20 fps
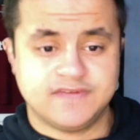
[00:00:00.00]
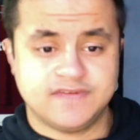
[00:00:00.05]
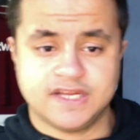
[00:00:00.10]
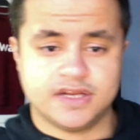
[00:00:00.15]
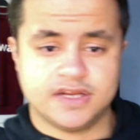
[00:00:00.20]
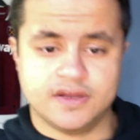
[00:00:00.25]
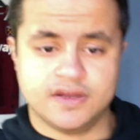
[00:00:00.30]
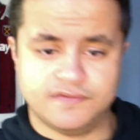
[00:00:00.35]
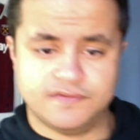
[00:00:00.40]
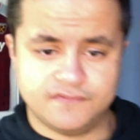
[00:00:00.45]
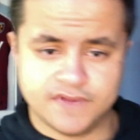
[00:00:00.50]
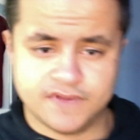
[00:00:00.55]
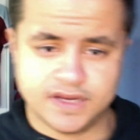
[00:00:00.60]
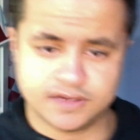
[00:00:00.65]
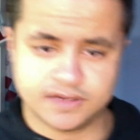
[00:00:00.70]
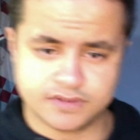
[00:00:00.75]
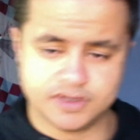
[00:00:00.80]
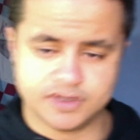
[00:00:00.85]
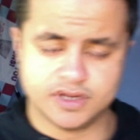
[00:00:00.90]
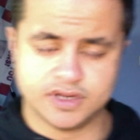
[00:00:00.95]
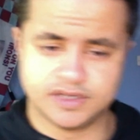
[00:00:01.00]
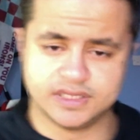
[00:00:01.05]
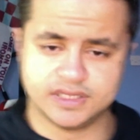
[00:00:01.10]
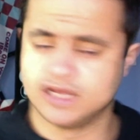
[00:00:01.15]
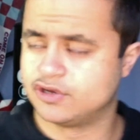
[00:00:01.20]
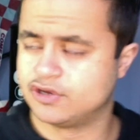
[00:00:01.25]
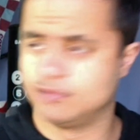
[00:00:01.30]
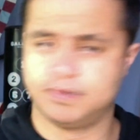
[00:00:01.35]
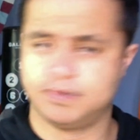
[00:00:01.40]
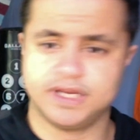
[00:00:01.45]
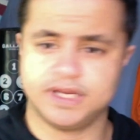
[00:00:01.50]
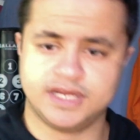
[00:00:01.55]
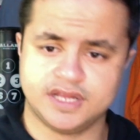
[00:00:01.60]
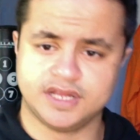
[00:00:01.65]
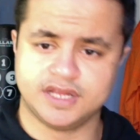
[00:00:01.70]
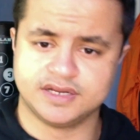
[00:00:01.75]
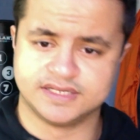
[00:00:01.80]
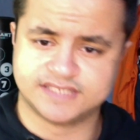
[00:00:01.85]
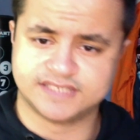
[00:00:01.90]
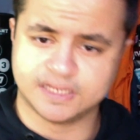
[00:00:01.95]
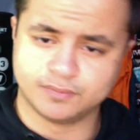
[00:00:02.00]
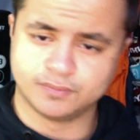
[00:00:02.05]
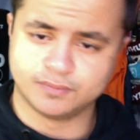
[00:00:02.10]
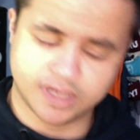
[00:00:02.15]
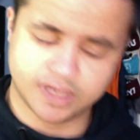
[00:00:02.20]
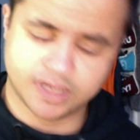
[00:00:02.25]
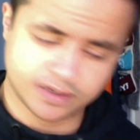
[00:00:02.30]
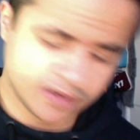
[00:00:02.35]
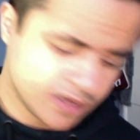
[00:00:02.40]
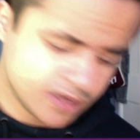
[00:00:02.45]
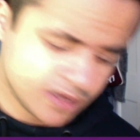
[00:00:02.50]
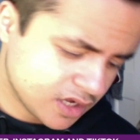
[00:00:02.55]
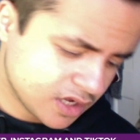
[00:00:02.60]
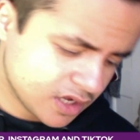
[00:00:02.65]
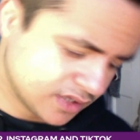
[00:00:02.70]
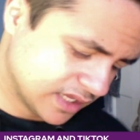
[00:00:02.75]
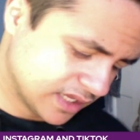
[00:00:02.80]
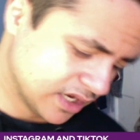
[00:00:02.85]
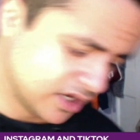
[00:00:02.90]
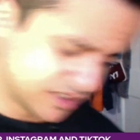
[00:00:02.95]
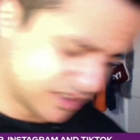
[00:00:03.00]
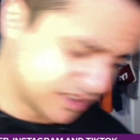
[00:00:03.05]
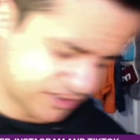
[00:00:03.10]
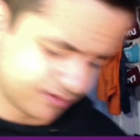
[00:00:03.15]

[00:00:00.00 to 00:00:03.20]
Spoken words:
enough, and I completely understand why. Their last two